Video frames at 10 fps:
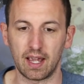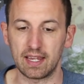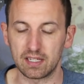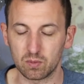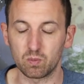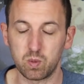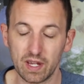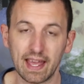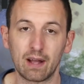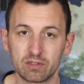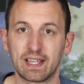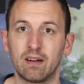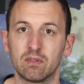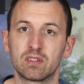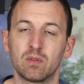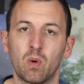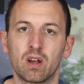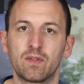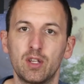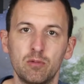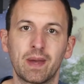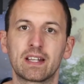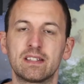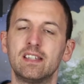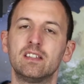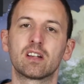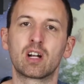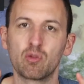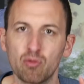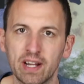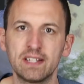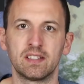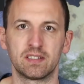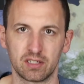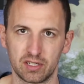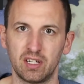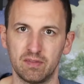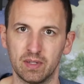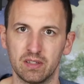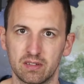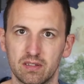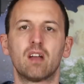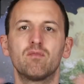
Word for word: is without doubt one of humanity's greatest achievements.